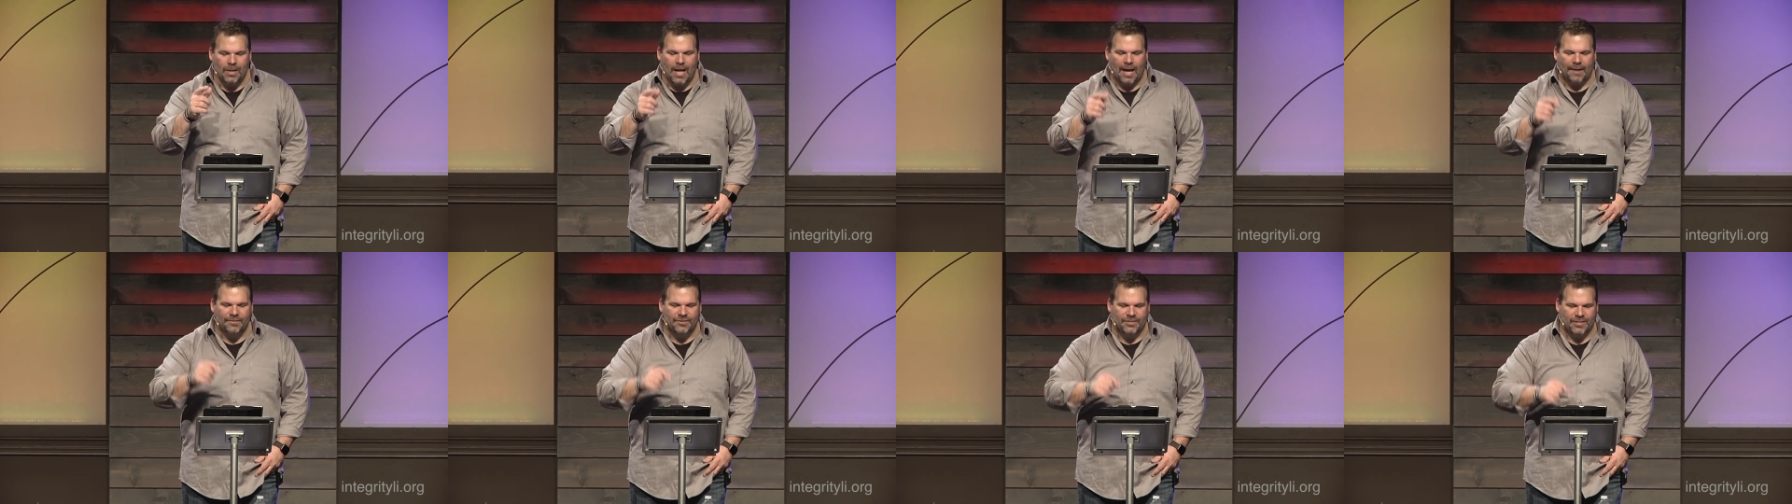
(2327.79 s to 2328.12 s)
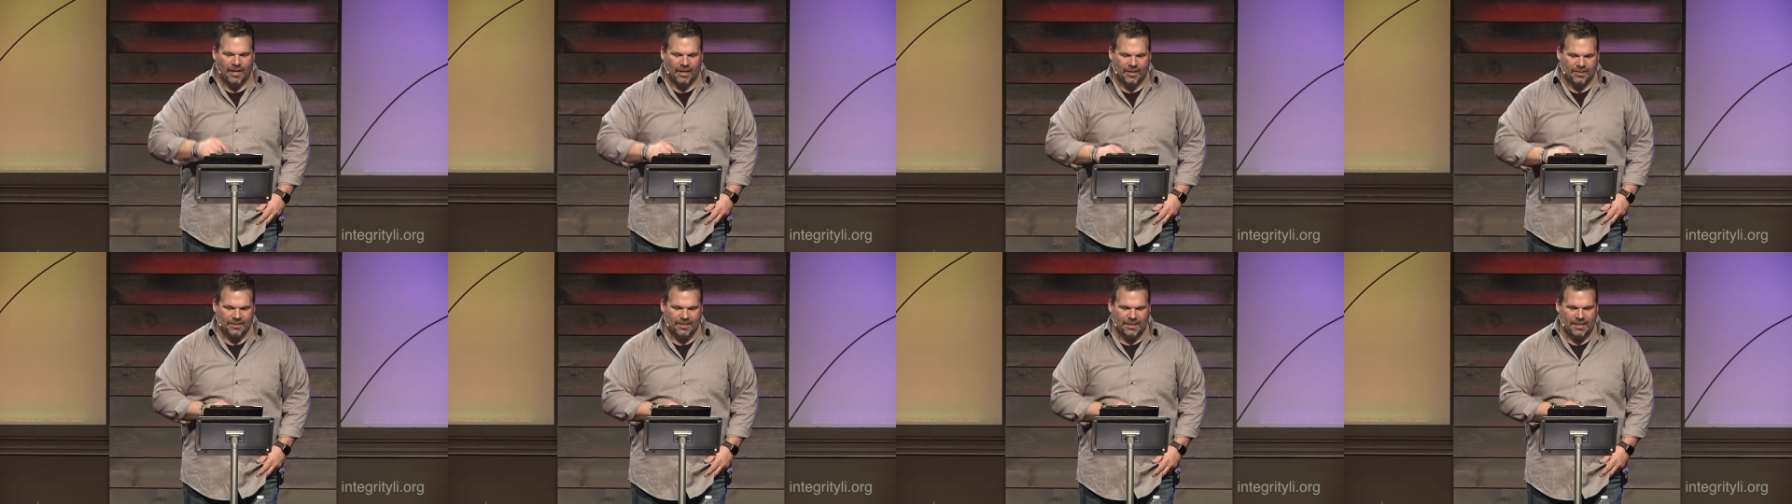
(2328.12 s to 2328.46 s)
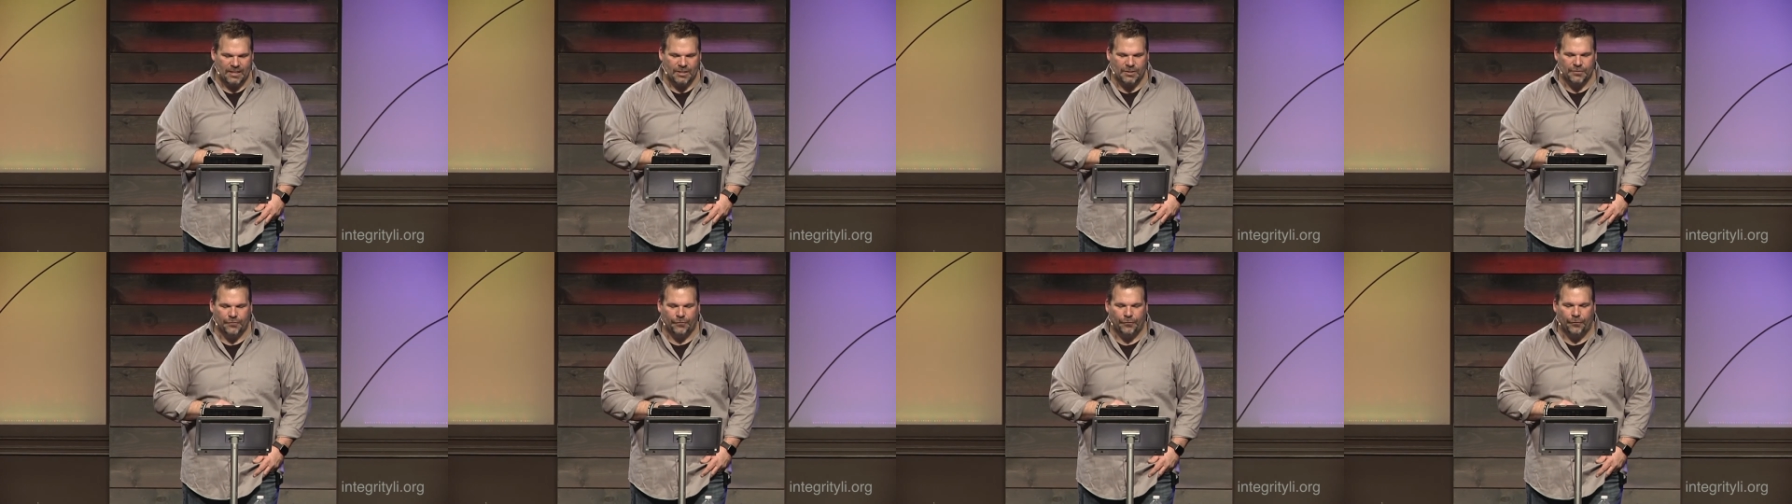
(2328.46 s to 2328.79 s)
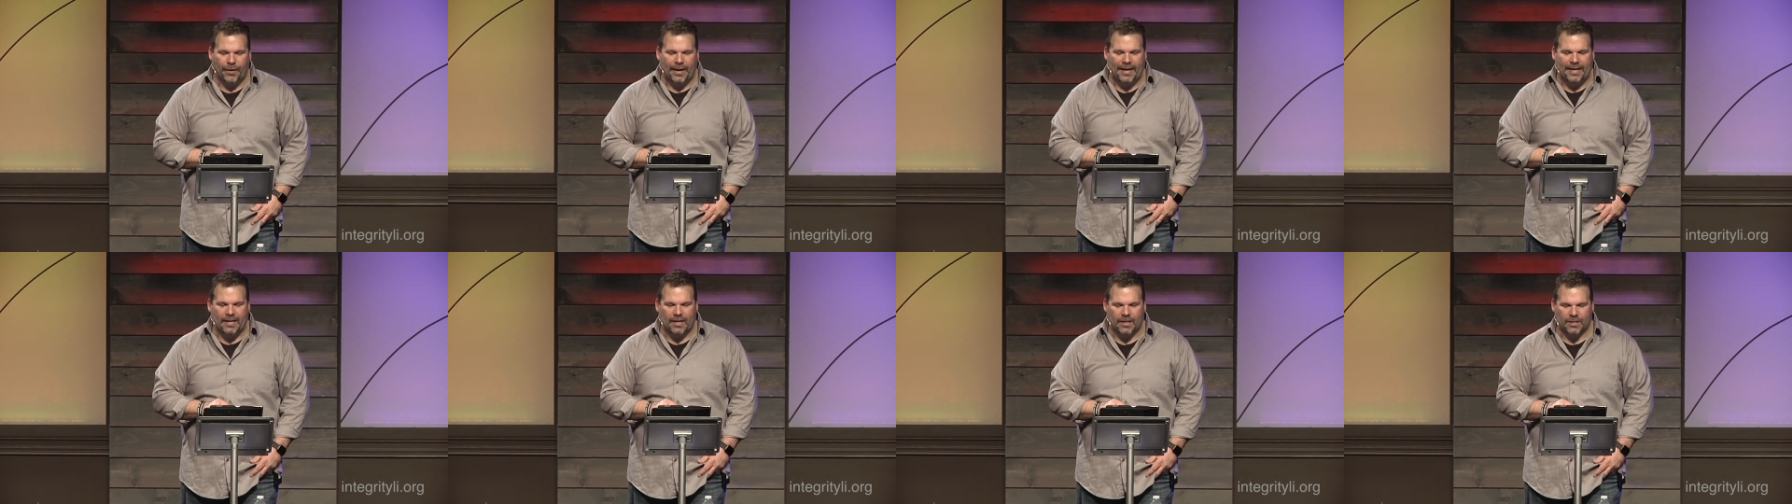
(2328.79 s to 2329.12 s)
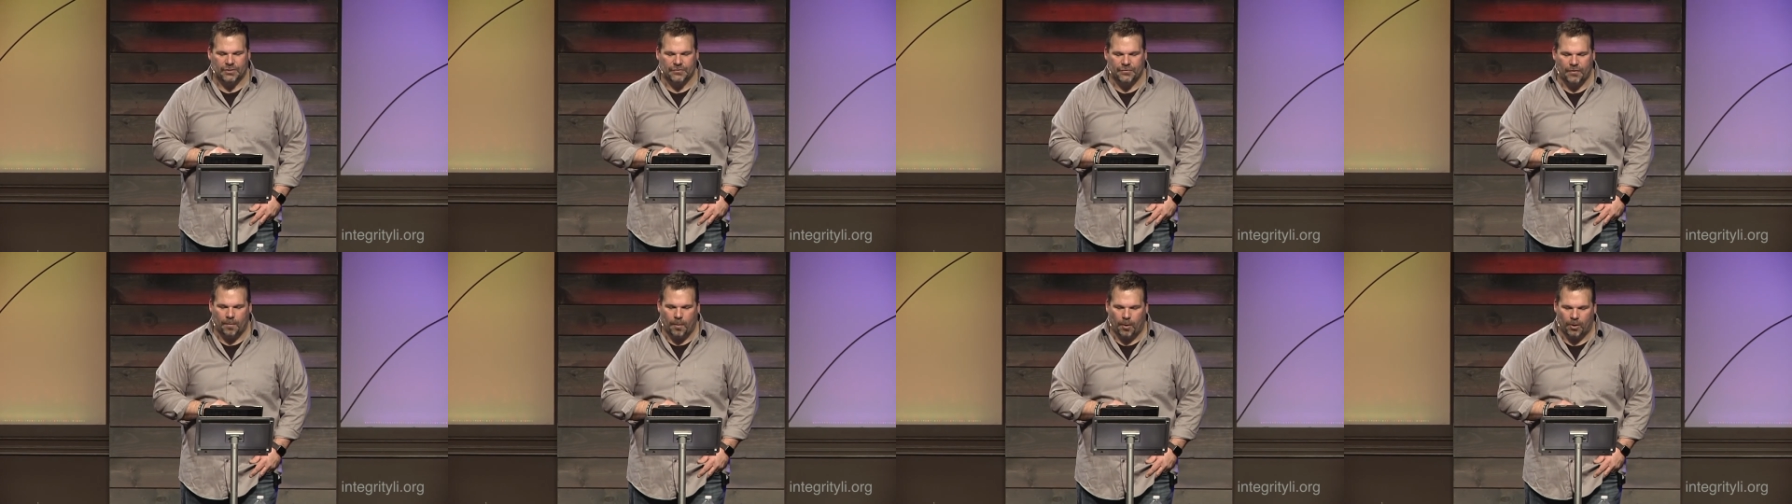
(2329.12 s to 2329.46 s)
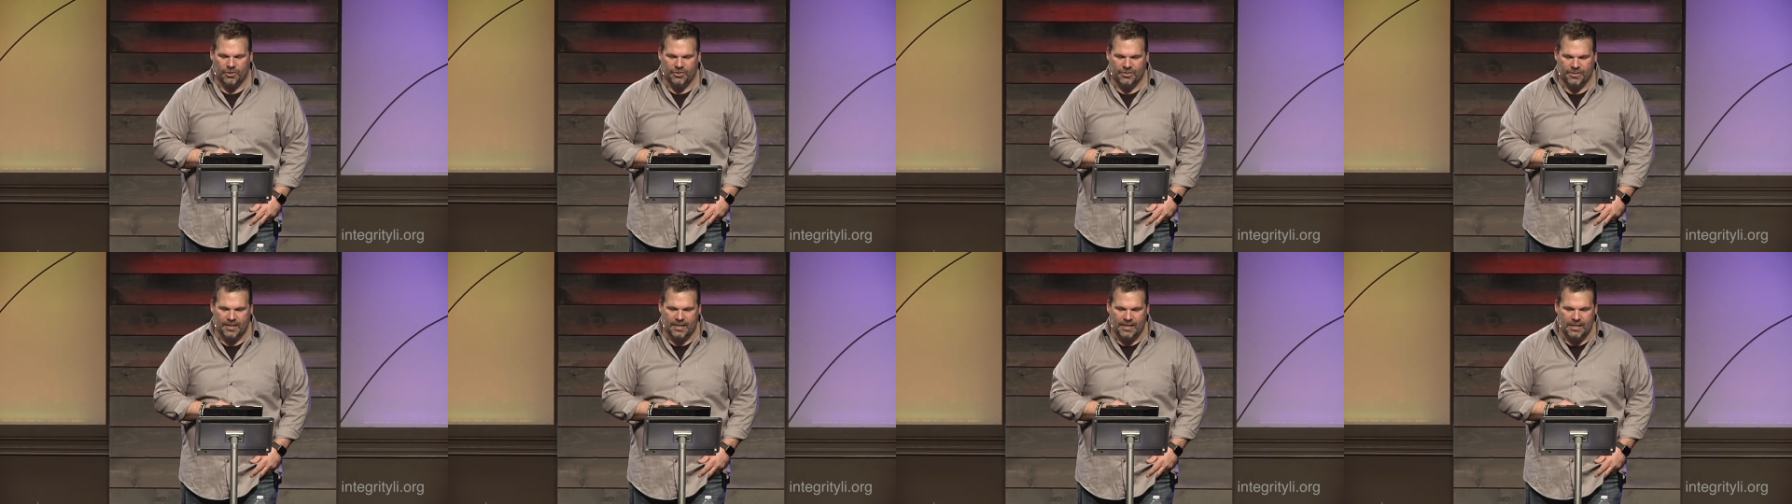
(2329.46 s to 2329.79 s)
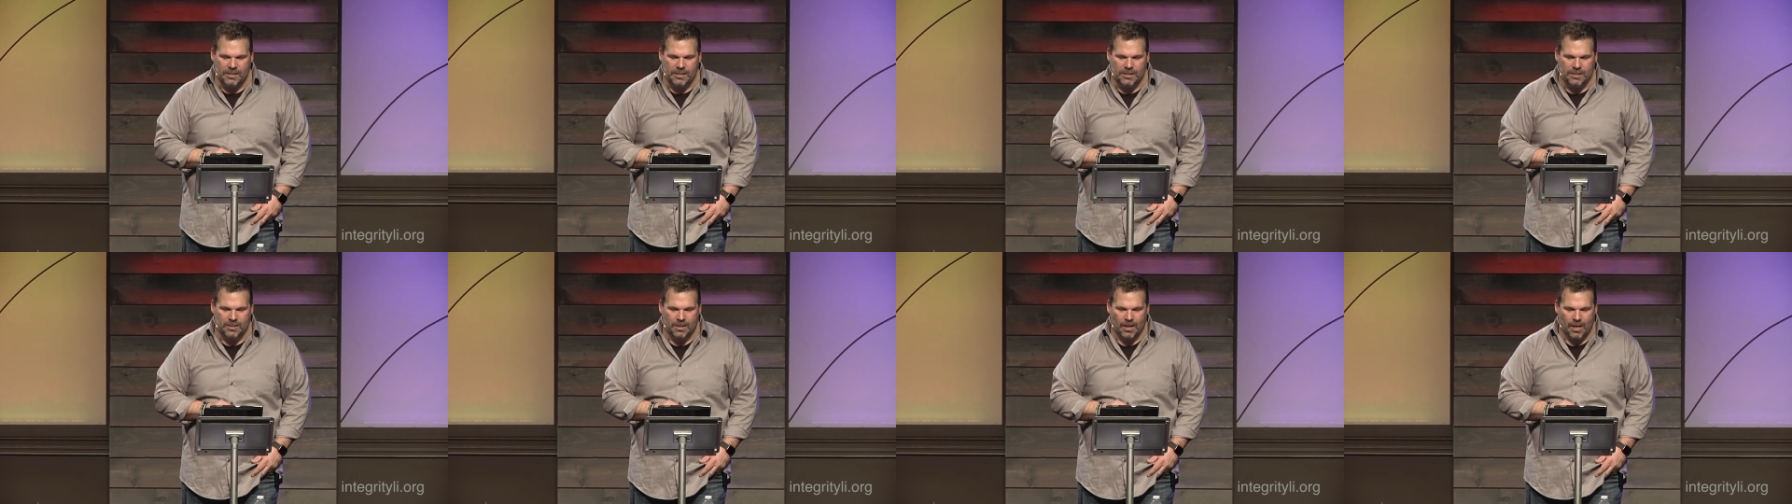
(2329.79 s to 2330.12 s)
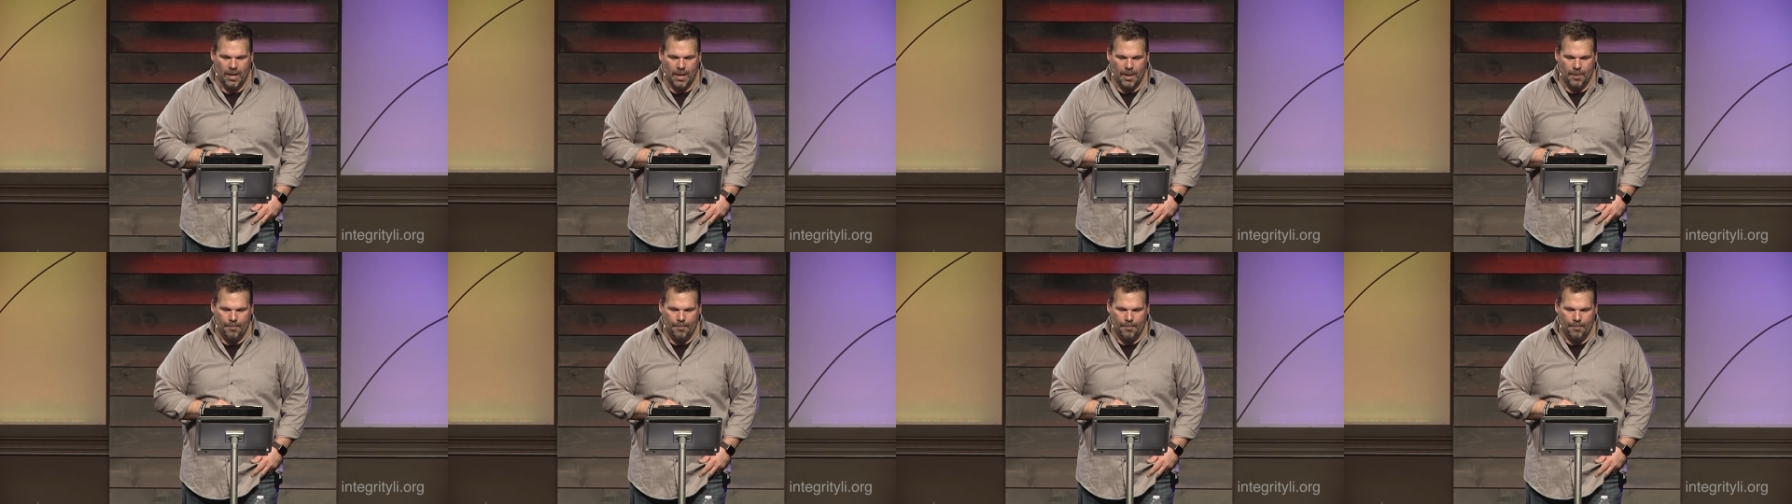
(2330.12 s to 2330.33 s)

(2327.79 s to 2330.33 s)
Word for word: loves us and has freed us from our sins